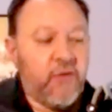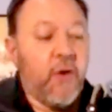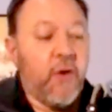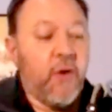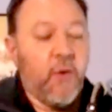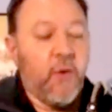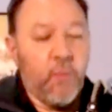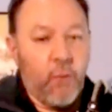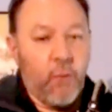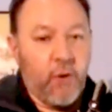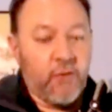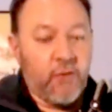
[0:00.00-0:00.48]

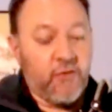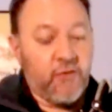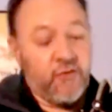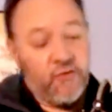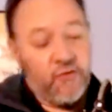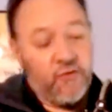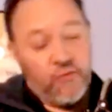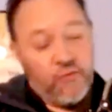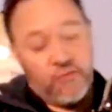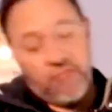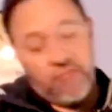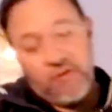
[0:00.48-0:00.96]
1, 2,
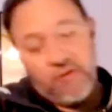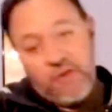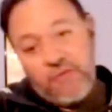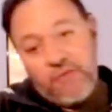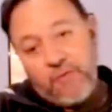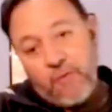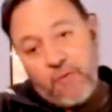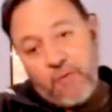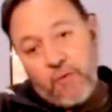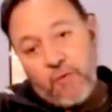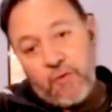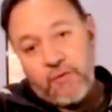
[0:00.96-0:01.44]
3,
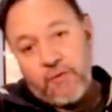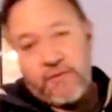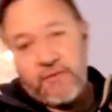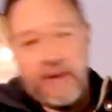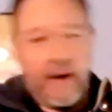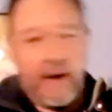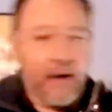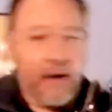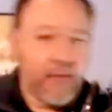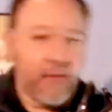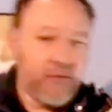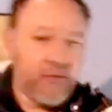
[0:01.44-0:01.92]
4,
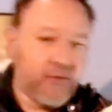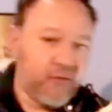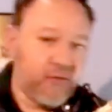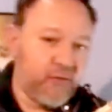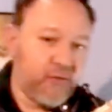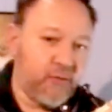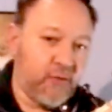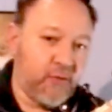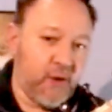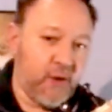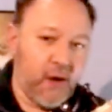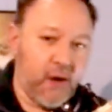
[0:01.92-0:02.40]
down 2,
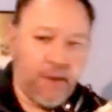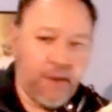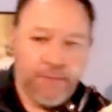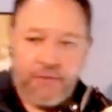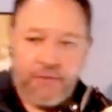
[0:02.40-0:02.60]
up